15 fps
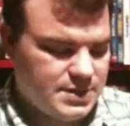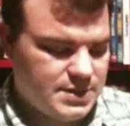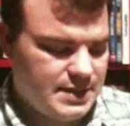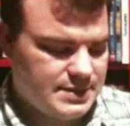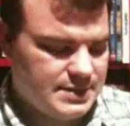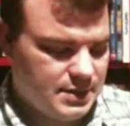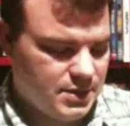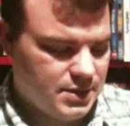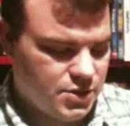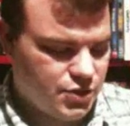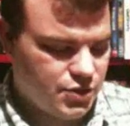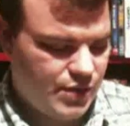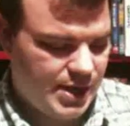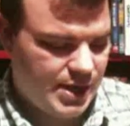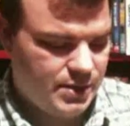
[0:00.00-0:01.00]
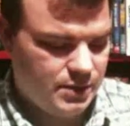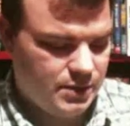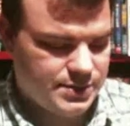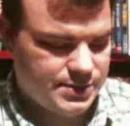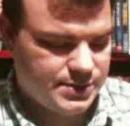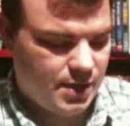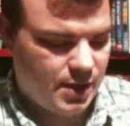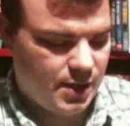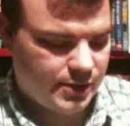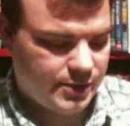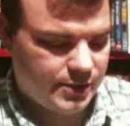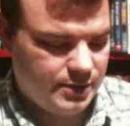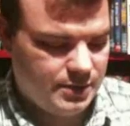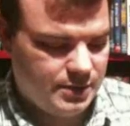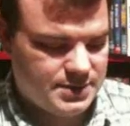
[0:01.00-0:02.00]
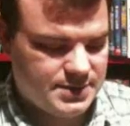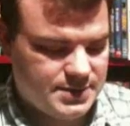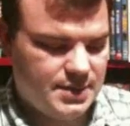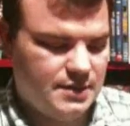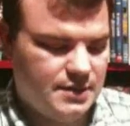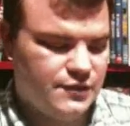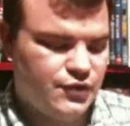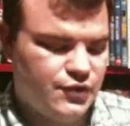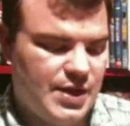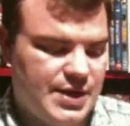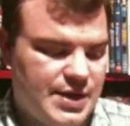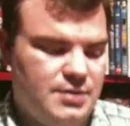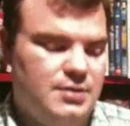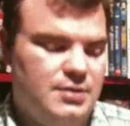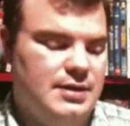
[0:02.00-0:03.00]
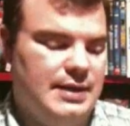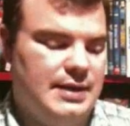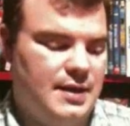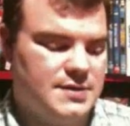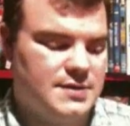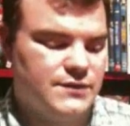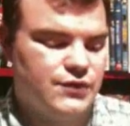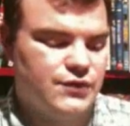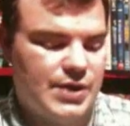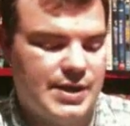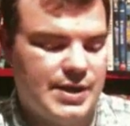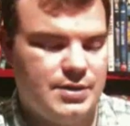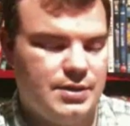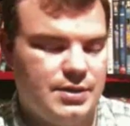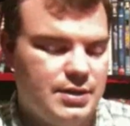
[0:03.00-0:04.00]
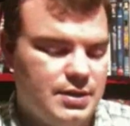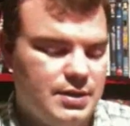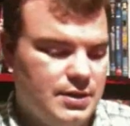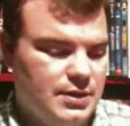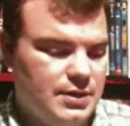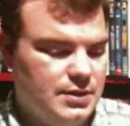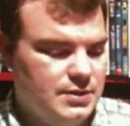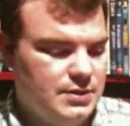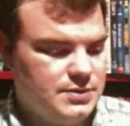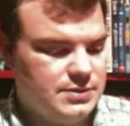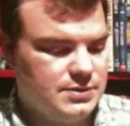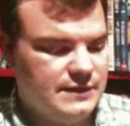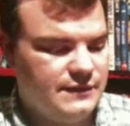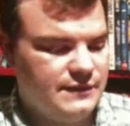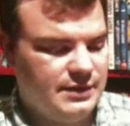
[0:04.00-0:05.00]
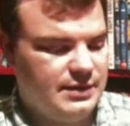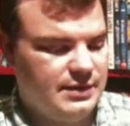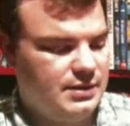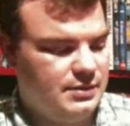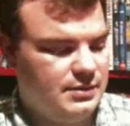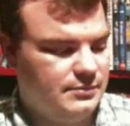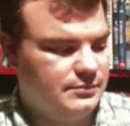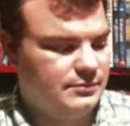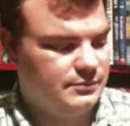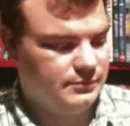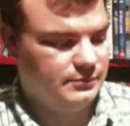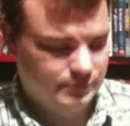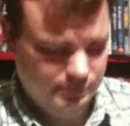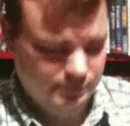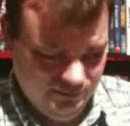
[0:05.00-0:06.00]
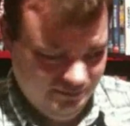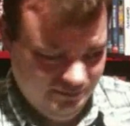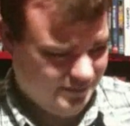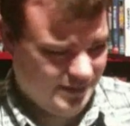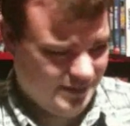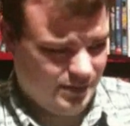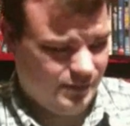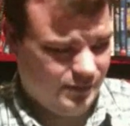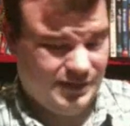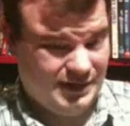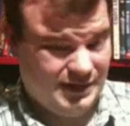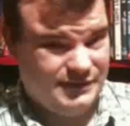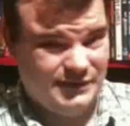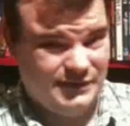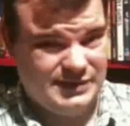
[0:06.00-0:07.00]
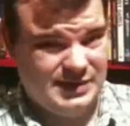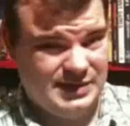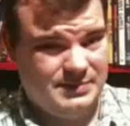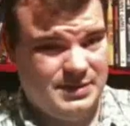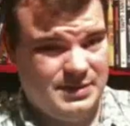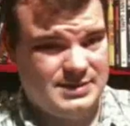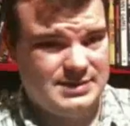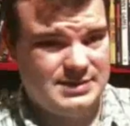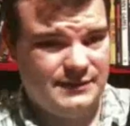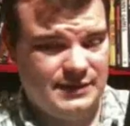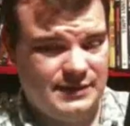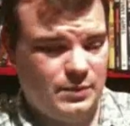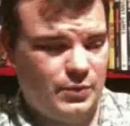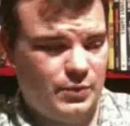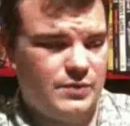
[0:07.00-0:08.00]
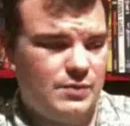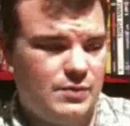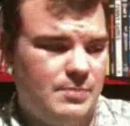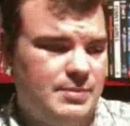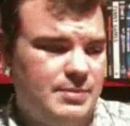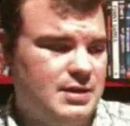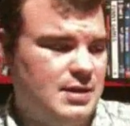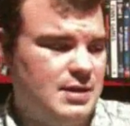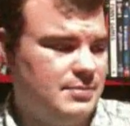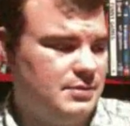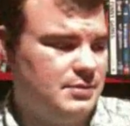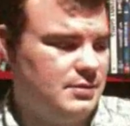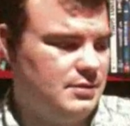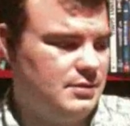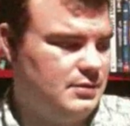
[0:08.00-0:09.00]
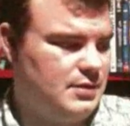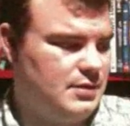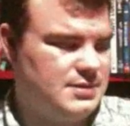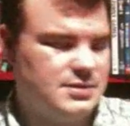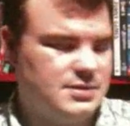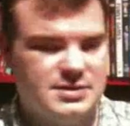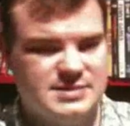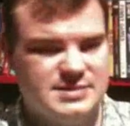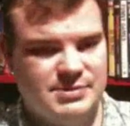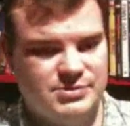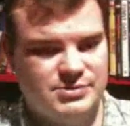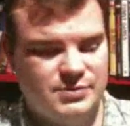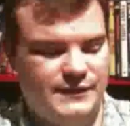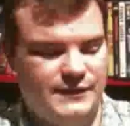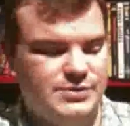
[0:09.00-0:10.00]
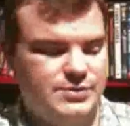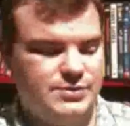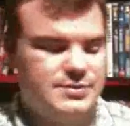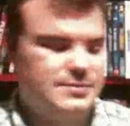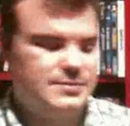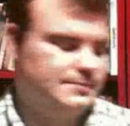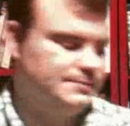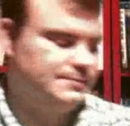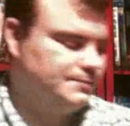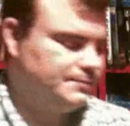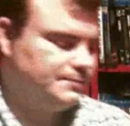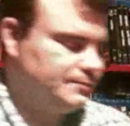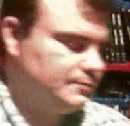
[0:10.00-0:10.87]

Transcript: It also has Dracula's Daughter, Son of Dracula, and House of Dracula. So definitely, for like $15, definitely a worthwhile pickup. Lots of good special features.